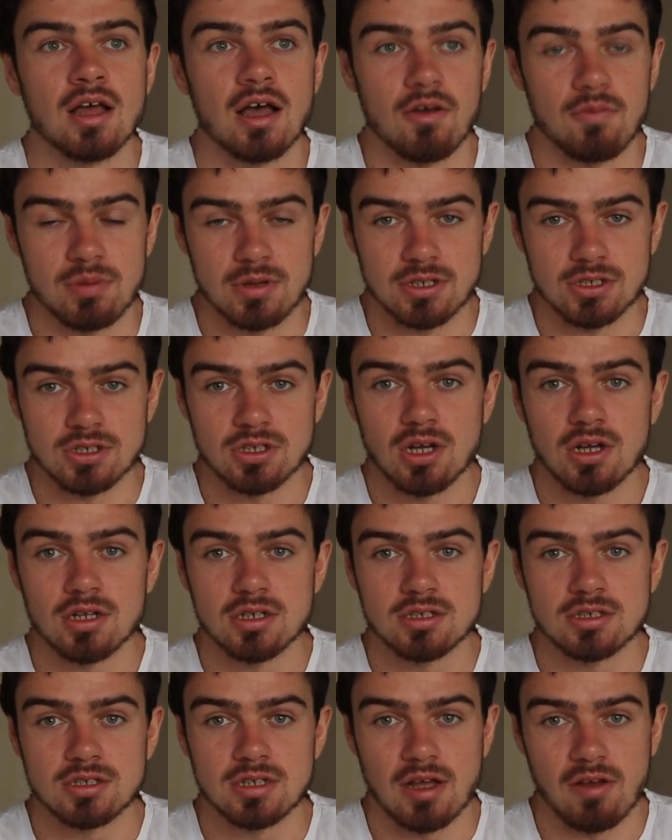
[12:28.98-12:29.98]
of being
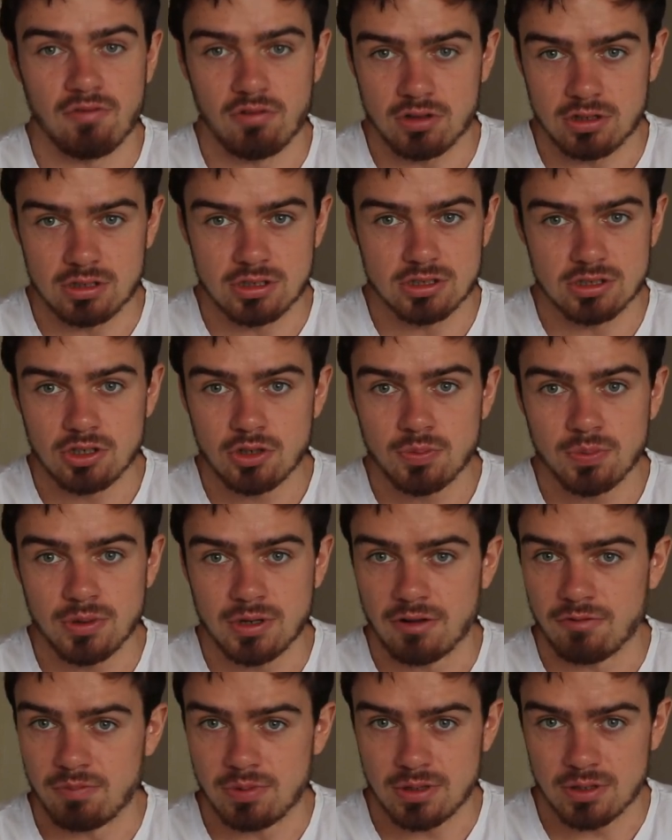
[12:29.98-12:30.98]
judged, of looking
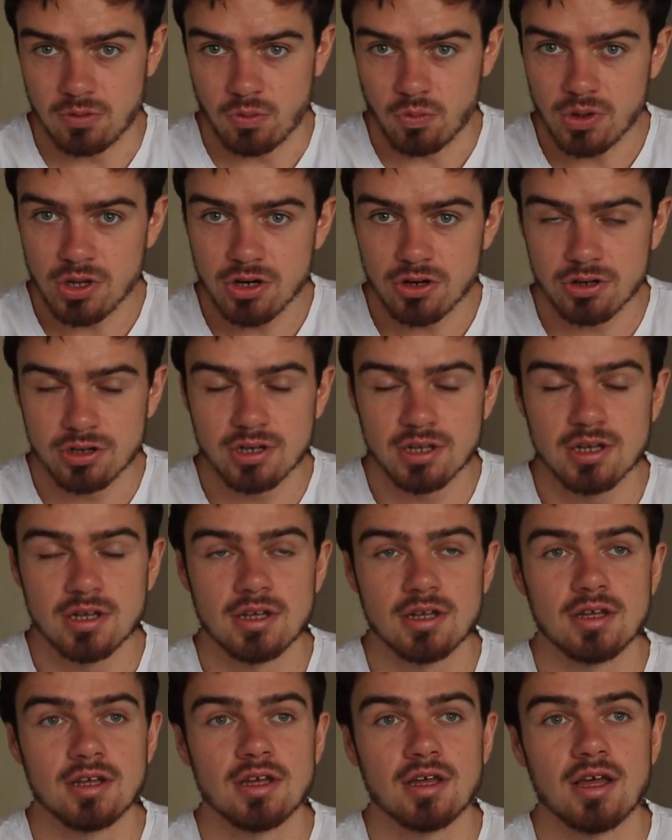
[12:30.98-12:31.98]
stupid, of being weird.
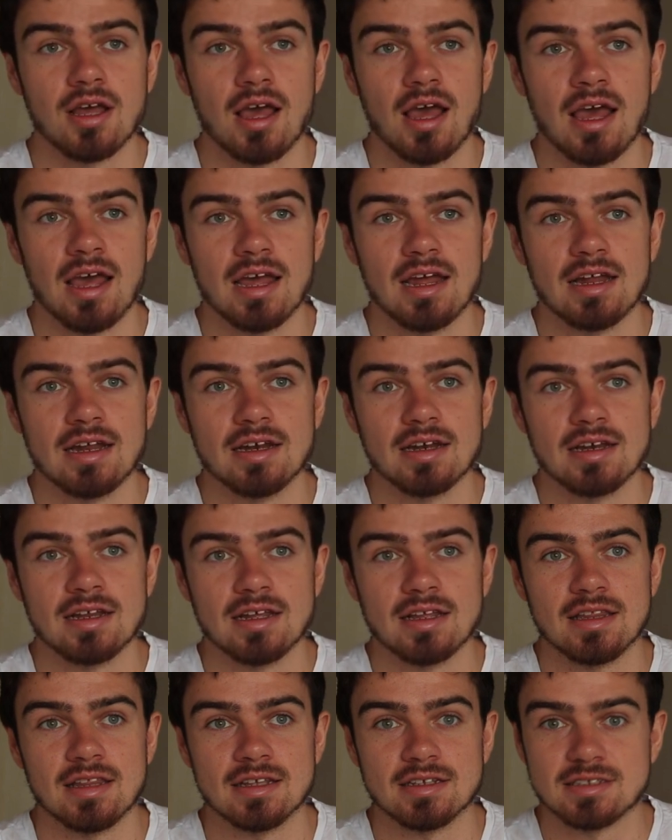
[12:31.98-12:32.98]
And
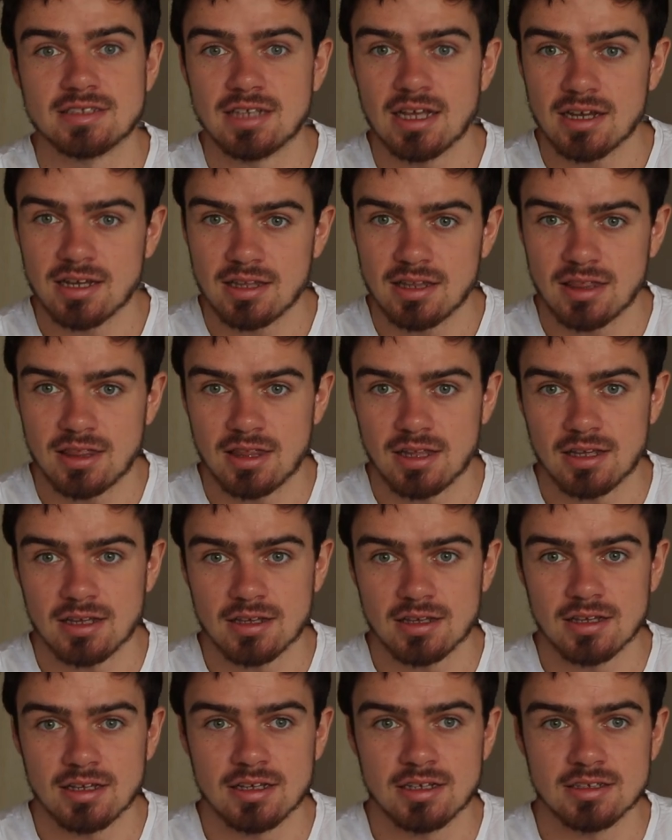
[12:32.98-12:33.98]
the second
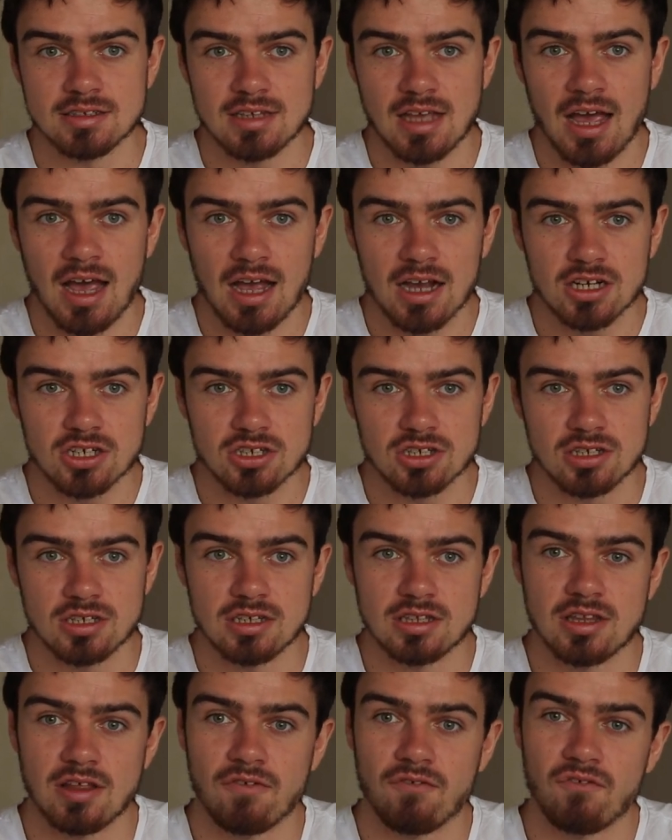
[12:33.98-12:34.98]
thing is actually
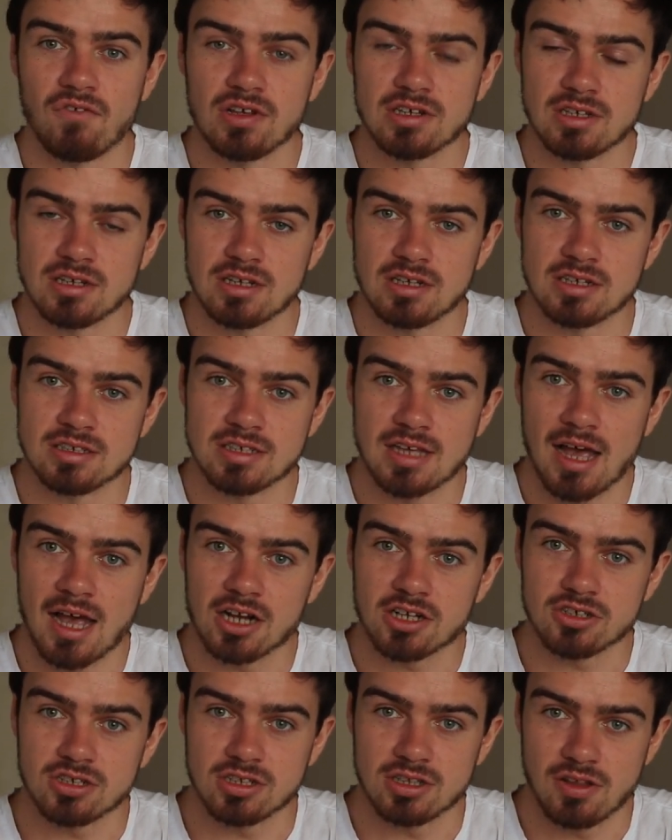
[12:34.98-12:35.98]
the
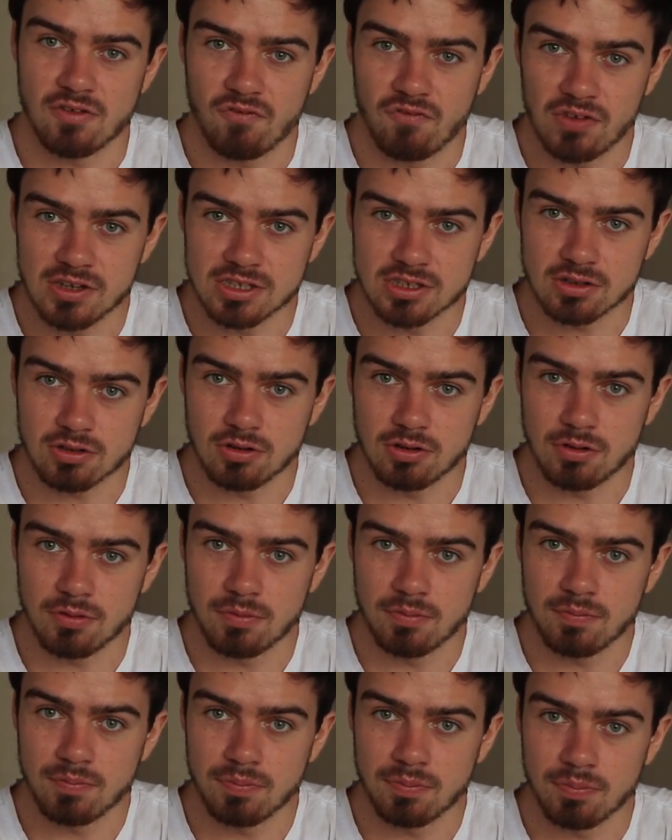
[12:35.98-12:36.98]
physical
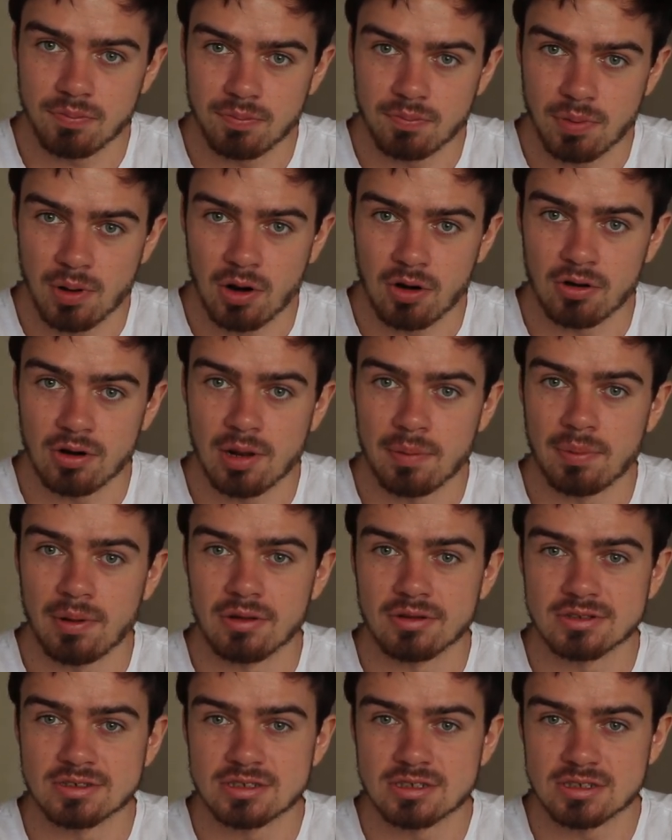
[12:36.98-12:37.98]
part
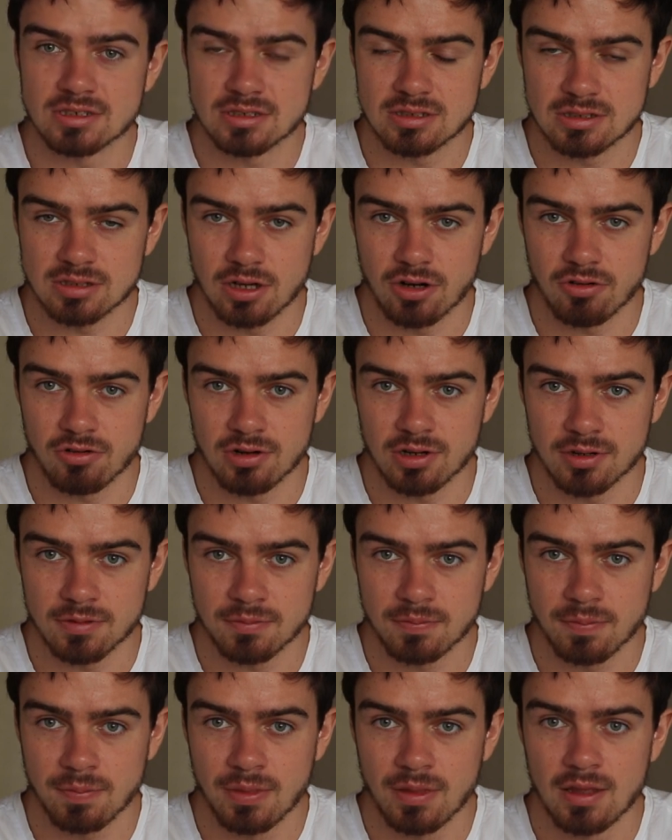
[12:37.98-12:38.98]
about stuttering.
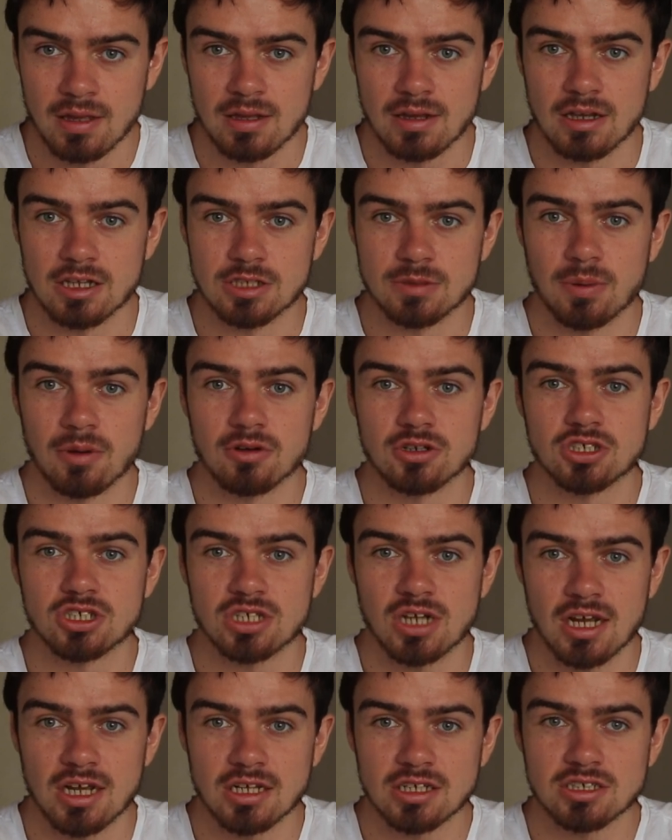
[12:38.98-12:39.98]
It's about
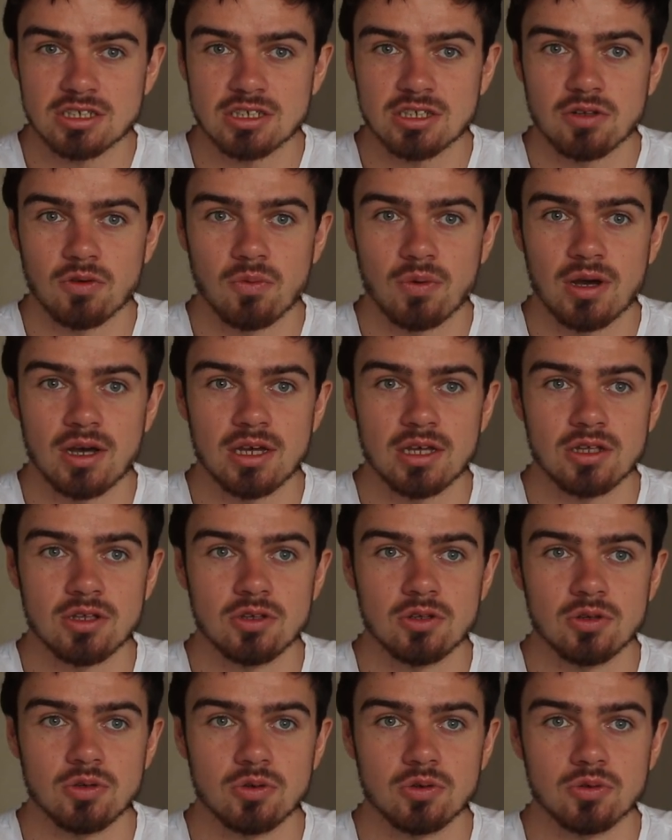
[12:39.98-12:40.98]
changing the way
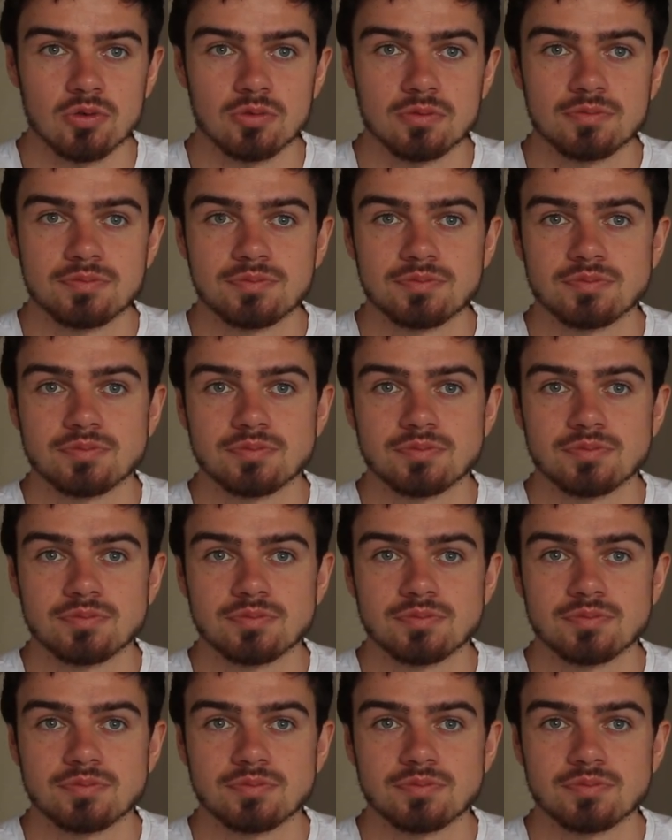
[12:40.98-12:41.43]
you,